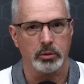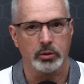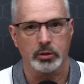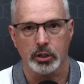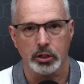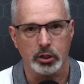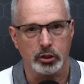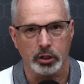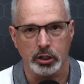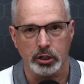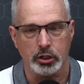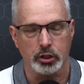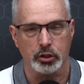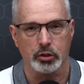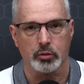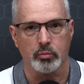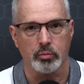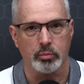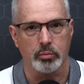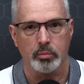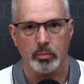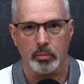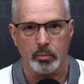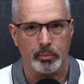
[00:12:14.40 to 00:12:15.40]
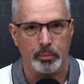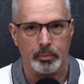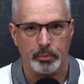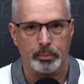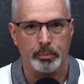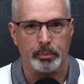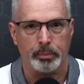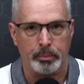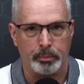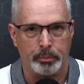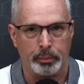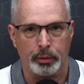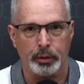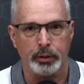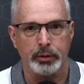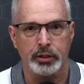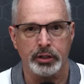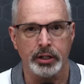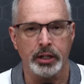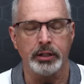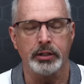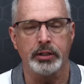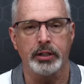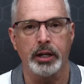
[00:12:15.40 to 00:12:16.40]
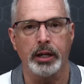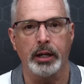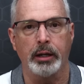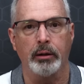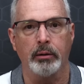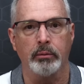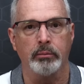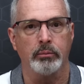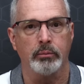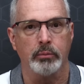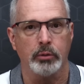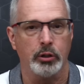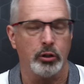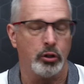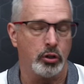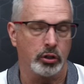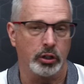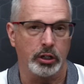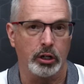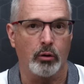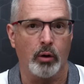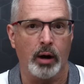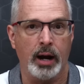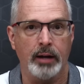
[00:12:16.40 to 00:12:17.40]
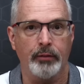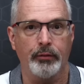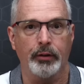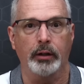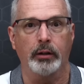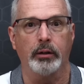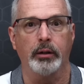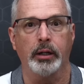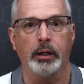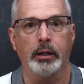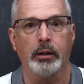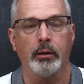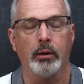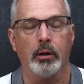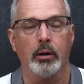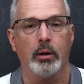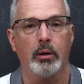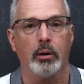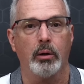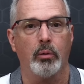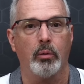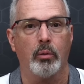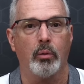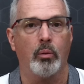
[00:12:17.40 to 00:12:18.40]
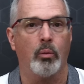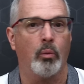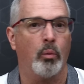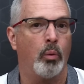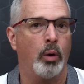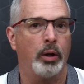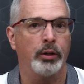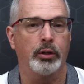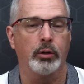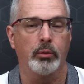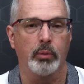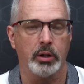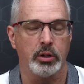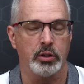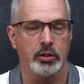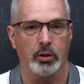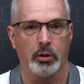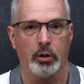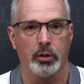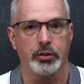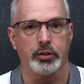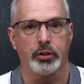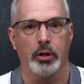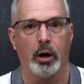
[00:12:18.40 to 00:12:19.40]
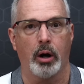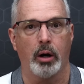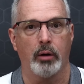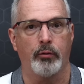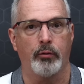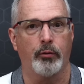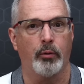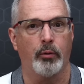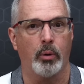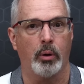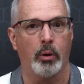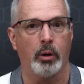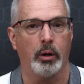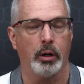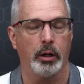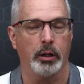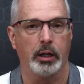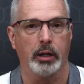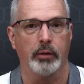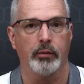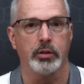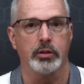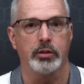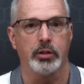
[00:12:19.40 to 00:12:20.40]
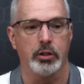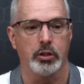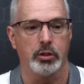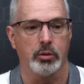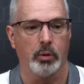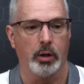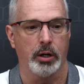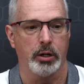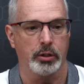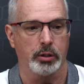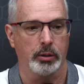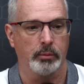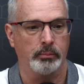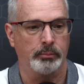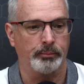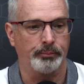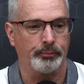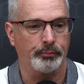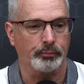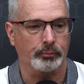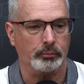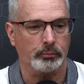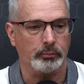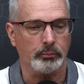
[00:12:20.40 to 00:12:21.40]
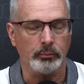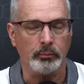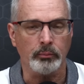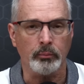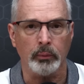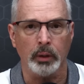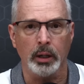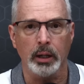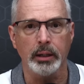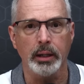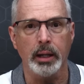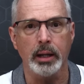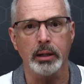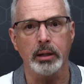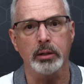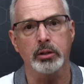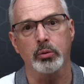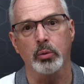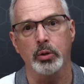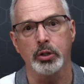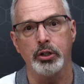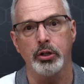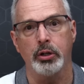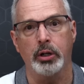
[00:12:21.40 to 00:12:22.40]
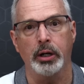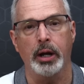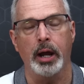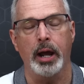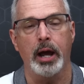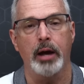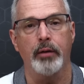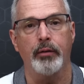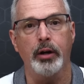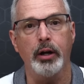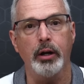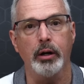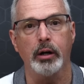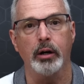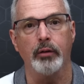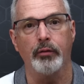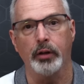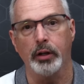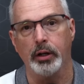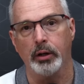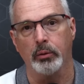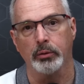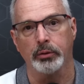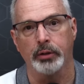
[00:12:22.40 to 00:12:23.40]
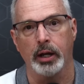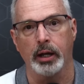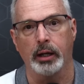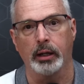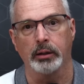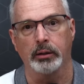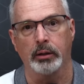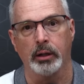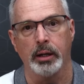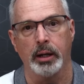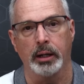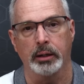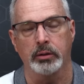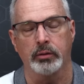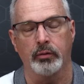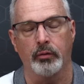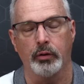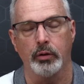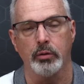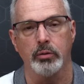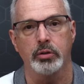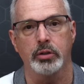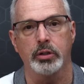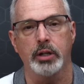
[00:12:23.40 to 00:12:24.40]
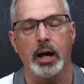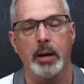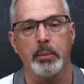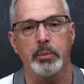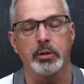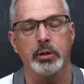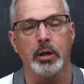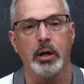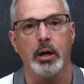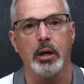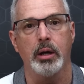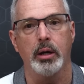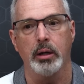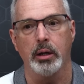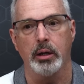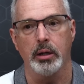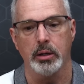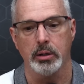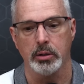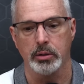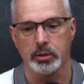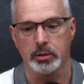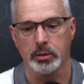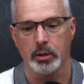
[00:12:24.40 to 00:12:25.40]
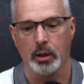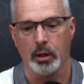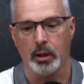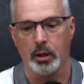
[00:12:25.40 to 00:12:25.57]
Essentially just presenting, usually graphically, what the results are for a given situation. And that's what you could have here if you don't take it the next few steps is